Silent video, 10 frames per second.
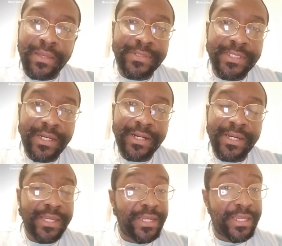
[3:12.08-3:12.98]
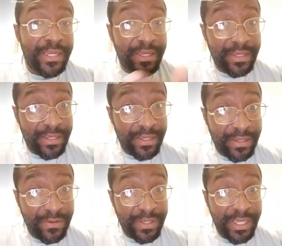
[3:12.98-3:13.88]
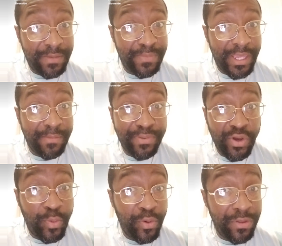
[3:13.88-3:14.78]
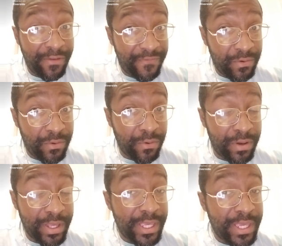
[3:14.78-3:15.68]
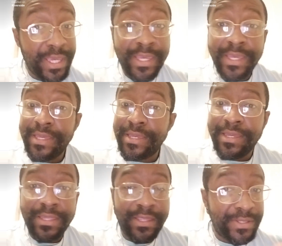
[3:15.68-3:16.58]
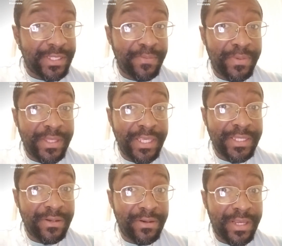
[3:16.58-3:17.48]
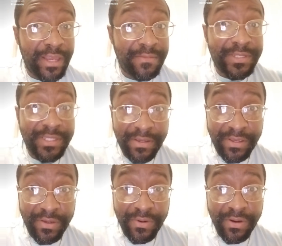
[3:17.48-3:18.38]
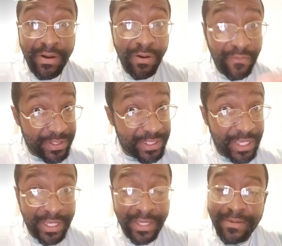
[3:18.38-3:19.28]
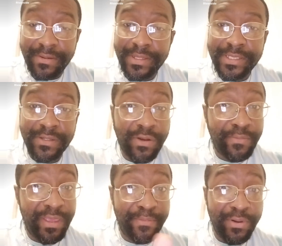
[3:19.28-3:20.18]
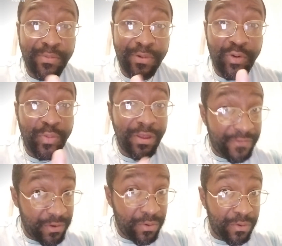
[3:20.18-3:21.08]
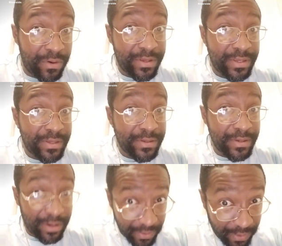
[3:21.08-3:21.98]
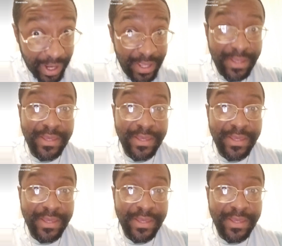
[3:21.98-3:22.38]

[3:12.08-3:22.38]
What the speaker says: sorry. You keep being boo-boo the fool. No sympathy is going to come to you over time. So don't be boo-boo the fool. All right?